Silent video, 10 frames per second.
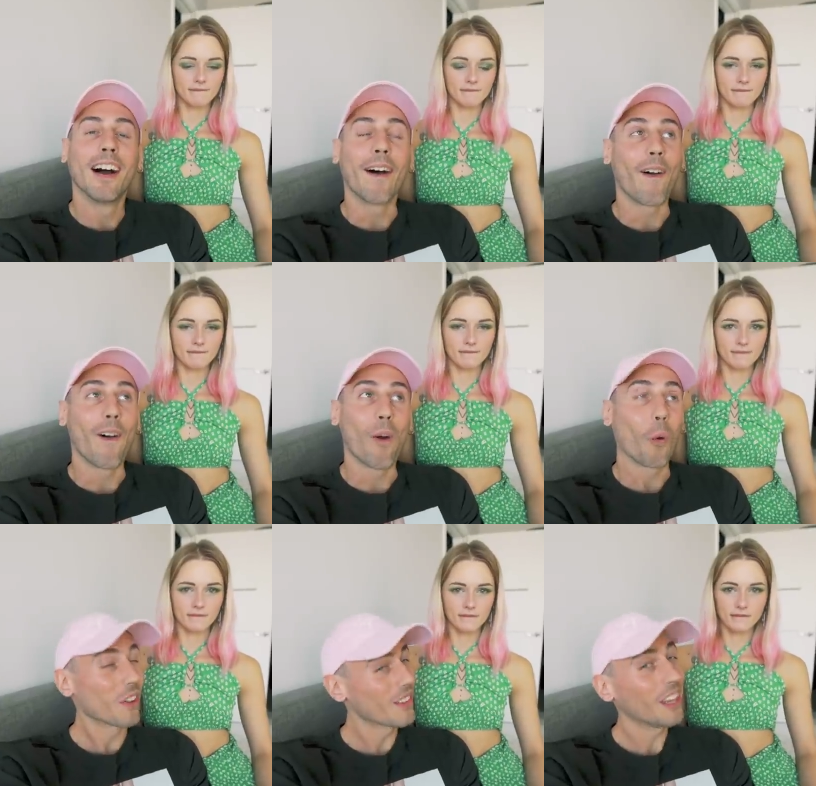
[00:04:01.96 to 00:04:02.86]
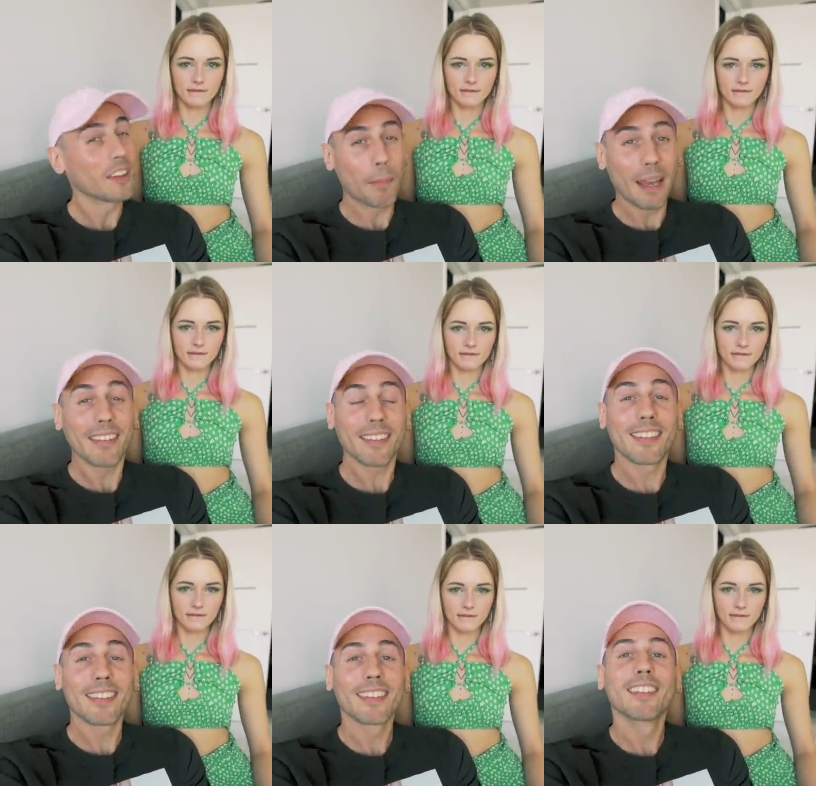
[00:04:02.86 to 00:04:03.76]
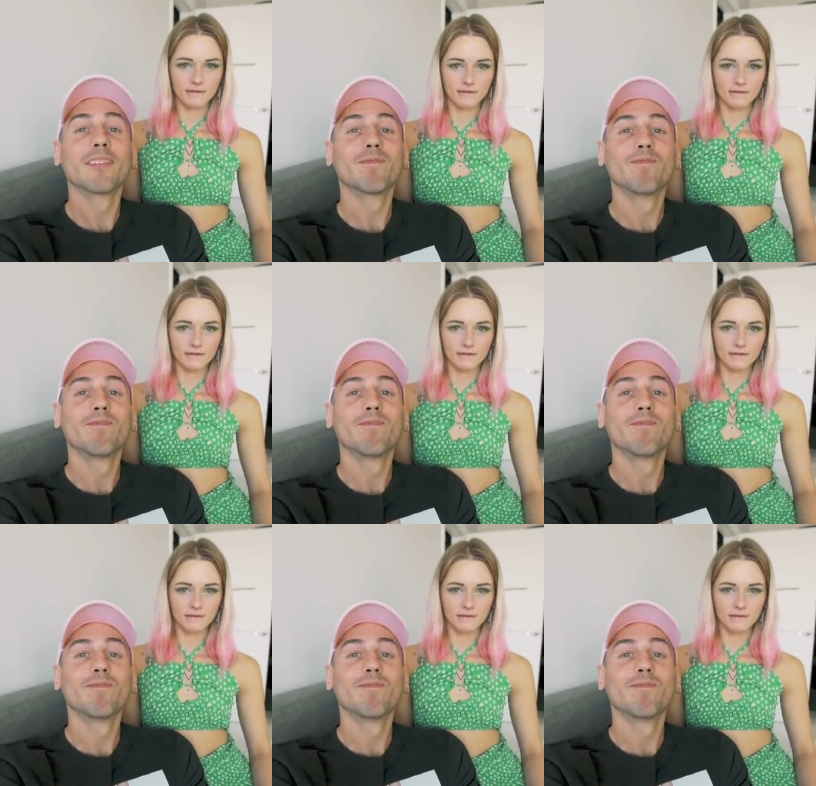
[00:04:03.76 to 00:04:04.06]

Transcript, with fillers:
Speaker 1: uh, was not the best,